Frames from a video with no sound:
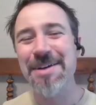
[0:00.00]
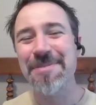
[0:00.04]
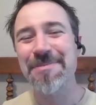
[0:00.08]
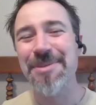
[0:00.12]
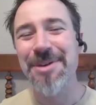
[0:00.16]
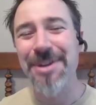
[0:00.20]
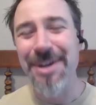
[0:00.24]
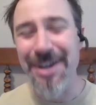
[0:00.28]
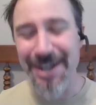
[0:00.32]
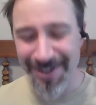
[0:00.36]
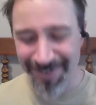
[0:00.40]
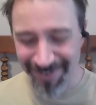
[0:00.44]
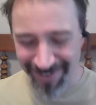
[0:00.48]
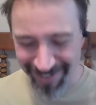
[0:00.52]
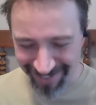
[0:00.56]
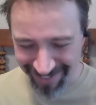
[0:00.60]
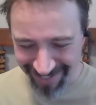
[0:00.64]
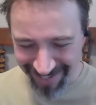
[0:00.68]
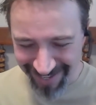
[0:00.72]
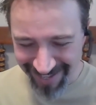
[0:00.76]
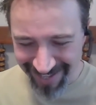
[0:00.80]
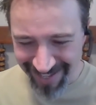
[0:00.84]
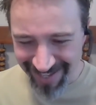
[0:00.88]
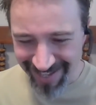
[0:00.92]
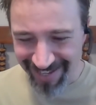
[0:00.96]
But anyway,
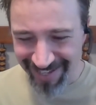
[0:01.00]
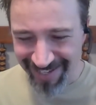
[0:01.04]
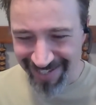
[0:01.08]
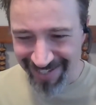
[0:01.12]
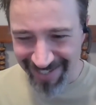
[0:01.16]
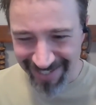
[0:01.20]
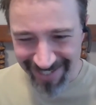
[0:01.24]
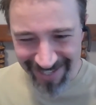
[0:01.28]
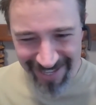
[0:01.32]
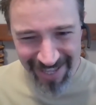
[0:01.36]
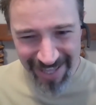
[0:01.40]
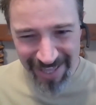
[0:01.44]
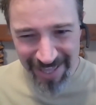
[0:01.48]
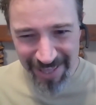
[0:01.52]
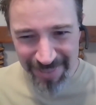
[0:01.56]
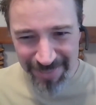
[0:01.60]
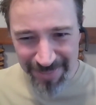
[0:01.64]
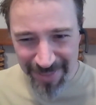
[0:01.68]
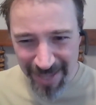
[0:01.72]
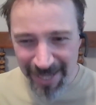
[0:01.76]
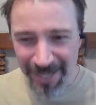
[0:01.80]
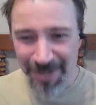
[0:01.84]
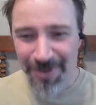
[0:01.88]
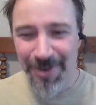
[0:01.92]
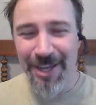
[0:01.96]
uh,
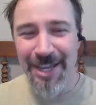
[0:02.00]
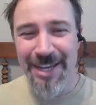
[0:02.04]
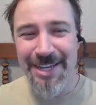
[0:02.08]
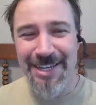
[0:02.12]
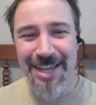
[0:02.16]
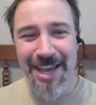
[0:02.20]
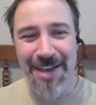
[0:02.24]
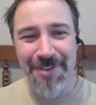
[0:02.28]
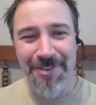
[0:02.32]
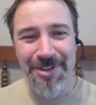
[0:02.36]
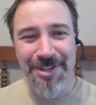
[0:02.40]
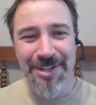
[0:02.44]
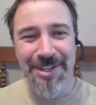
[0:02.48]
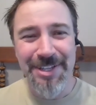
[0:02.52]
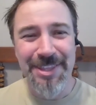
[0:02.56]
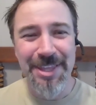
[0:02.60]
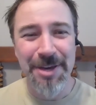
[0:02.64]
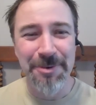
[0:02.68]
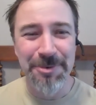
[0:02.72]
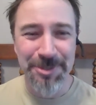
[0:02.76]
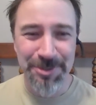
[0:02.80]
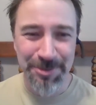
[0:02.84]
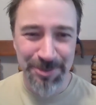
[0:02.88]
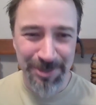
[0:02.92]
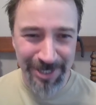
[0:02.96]
thank you again, David.
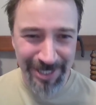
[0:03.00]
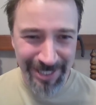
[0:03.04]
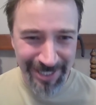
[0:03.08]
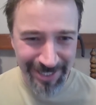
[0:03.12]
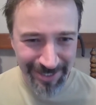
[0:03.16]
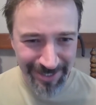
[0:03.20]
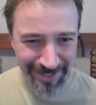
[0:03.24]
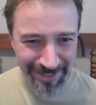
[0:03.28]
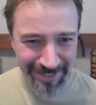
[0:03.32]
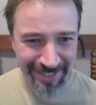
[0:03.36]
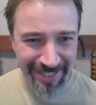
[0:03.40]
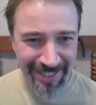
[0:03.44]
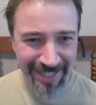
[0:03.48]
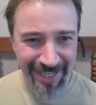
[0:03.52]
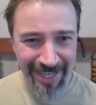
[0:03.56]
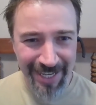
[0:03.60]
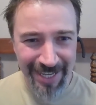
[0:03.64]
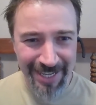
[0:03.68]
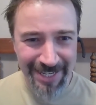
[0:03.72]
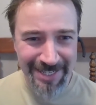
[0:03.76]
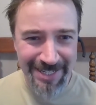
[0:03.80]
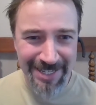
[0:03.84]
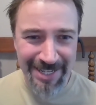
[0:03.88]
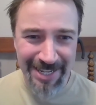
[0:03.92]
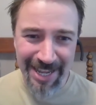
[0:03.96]
That was really good.
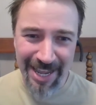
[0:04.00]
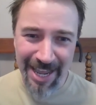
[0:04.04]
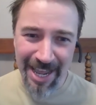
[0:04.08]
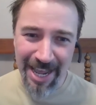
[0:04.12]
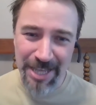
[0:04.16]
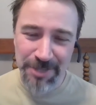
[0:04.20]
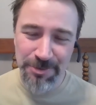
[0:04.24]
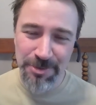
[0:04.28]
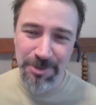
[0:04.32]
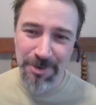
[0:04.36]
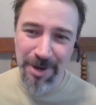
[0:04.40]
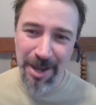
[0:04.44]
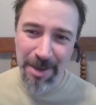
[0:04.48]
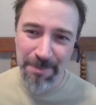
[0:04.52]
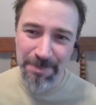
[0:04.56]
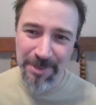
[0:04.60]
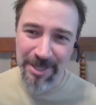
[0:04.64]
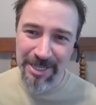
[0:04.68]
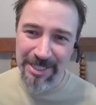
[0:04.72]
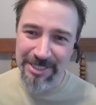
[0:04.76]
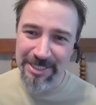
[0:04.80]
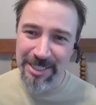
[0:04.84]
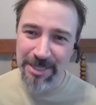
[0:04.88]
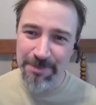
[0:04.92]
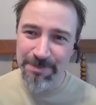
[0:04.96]
And as we wrap
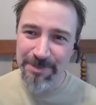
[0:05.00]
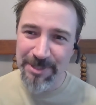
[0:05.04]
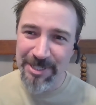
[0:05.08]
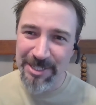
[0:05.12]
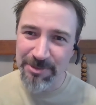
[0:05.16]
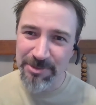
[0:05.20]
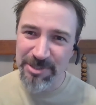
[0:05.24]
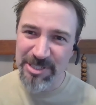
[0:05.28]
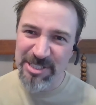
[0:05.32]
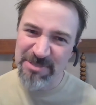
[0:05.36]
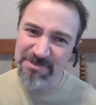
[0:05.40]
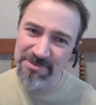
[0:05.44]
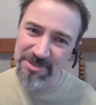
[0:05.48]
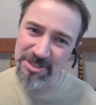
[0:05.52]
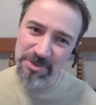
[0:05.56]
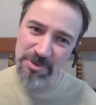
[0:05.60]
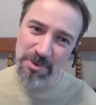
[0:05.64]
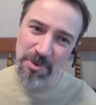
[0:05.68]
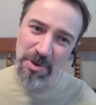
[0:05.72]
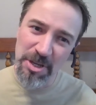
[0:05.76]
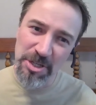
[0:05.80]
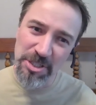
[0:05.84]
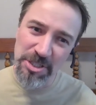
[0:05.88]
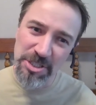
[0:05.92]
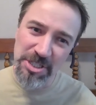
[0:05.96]
things up, this is
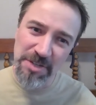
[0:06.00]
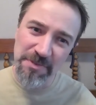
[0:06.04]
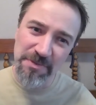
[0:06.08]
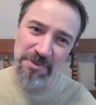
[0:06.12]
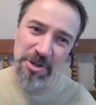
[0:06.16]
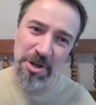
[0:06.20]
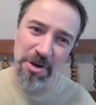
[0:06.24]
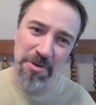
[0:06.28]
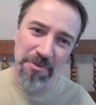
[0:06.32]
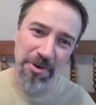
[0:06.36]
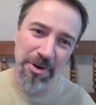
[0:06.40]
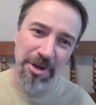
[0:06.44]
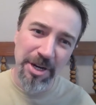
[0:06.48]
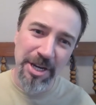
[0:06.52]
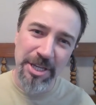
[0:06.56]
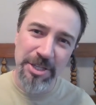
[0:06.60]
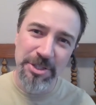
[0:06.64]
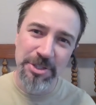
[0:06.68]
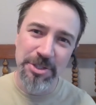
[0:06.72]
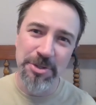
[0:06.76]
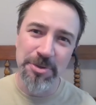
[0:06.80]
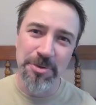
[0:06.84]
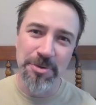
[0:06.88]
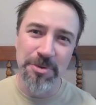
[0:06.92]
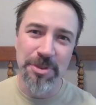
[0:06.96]
where we shift over
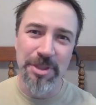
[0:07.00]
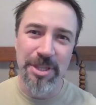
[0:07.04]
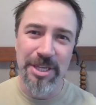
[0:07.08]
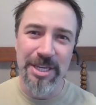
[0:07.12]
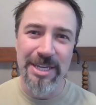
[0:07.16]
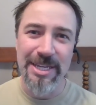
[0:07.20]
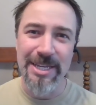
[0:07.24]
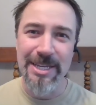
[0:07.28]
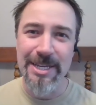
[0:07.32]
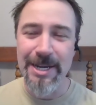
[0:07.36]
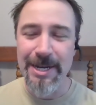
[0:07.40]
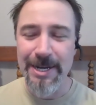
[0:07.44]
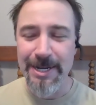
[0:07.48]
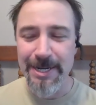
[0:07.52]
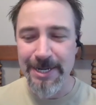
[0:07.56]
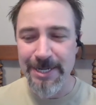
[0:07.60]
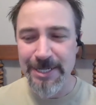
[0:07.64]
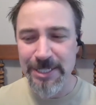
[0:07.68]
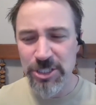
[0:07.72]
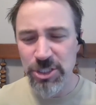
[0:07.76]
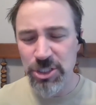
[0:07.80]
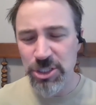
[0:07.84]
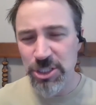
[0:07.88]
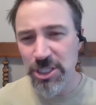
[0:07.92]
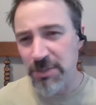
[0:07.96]
into the
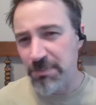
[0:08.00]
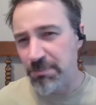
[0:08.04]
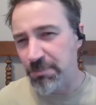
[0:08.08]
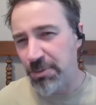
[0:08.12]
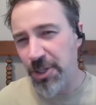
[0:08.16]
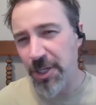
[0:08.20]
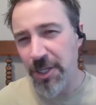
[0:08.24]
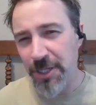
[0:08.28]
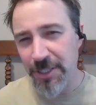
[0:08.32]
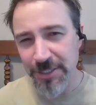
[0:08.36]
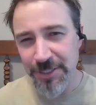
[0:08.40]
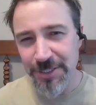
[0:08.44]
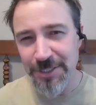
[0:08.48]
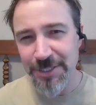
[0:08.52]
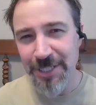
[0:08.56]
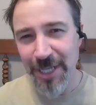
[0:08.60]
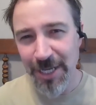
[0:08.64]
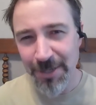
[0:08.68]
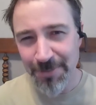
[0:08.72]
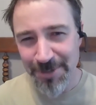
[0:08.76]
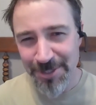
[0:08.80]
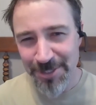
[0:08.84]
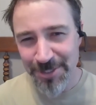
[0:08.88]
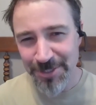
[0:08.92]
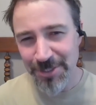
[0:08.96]
cheap plugs
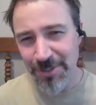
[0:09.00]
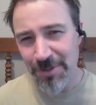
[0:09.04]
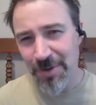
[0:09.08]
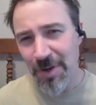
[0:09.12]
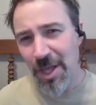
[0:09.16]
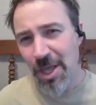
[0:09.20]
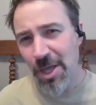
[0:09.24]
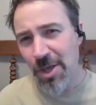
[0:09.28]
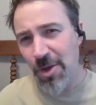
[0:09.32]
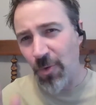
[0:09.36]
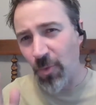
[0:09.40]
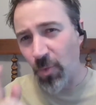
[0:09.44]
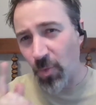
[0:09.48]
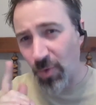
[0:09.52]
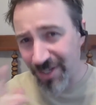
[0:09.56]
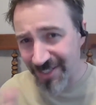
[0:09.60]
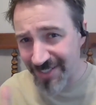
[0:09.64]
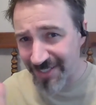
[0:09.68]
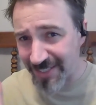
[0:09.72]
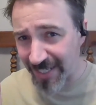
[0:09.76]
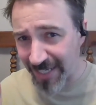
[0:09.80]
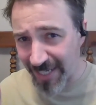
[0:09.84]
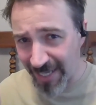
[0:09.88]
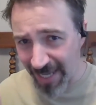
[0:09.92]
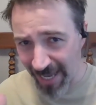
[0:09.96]
segment. So
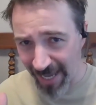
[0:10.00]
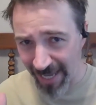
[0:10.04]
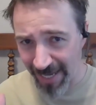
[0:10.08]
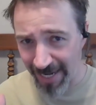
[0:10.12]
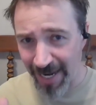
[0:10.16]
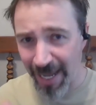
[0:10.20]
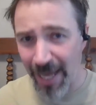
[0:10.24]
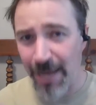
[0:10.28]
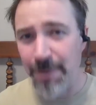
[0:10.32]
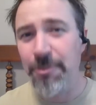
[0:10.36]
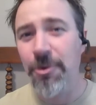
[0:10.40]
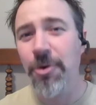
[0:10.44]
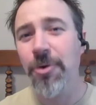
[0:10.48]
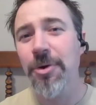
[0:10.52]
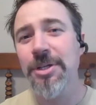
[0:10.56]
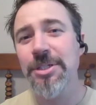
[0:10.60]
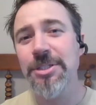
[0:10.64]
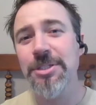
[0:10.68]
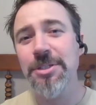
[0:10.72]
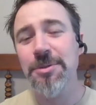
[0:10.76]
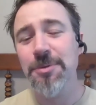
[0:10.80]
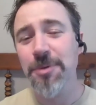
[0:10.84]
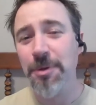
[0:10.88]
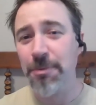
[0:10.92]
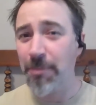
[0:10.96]
once again, I'm
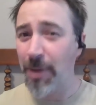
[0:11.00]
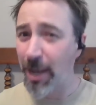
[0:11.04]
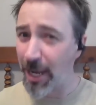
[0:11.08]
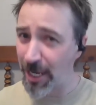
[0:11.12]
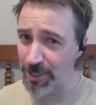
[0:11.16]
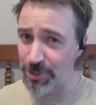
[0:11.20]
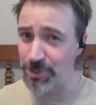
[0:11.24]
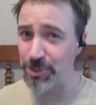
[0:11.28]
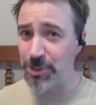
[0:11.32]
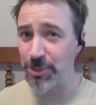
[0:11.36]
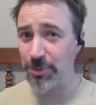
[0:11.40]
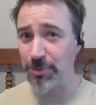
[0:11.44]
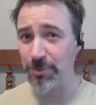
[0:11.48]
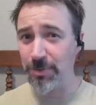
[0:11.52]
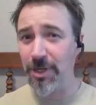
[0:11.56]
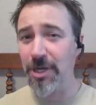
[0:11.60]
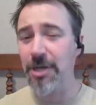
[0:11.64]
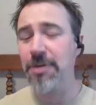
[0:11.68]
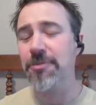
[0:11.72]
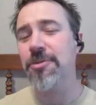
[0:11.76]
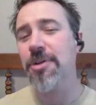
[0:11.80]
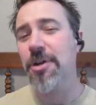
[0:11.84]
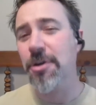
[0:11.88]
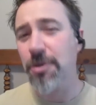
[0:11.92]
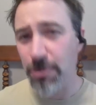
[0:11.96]
going to remind you,
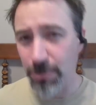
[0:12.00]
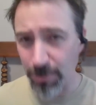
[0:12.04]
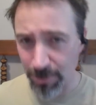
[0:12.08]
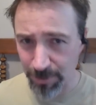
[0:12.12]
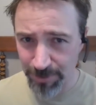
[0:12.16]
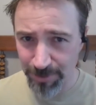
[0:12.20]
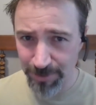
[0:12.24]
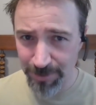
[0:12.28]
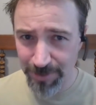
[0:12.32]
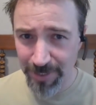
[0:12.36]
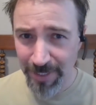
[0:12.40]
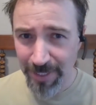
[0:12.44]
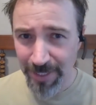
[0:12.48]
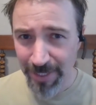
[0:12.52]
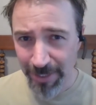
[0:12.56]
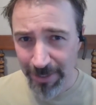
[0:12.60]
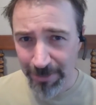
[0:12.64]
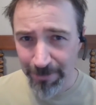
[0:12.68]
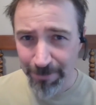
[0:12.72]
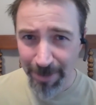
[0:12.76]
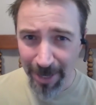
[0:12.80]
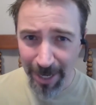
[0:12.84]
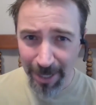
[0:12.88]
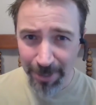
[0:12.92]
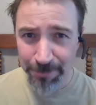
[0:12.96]
of course,
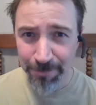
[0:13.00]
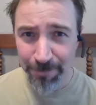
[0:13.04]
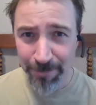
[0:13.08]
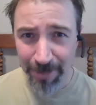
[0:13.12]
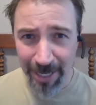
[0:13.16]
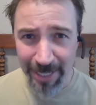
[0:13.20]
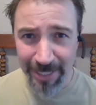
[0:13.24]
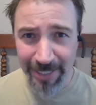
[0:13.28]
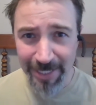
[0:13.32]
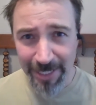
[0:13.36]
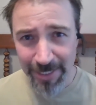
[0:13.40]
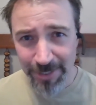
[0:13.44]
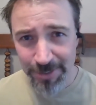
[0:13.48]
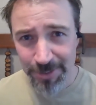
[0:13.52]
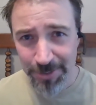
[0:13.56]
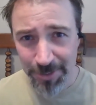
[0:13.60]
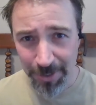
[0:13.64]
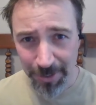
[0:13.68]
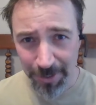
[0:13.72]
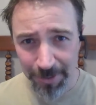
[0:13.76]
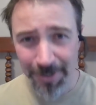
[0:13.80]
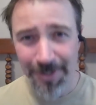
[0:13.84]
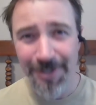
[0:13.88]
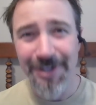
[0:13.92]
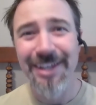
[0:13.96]
about my
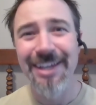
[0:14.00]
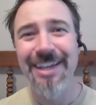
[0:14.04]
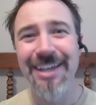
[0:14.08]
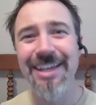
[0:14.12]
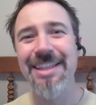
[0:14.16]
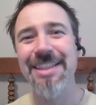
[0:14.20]
Kickstarter.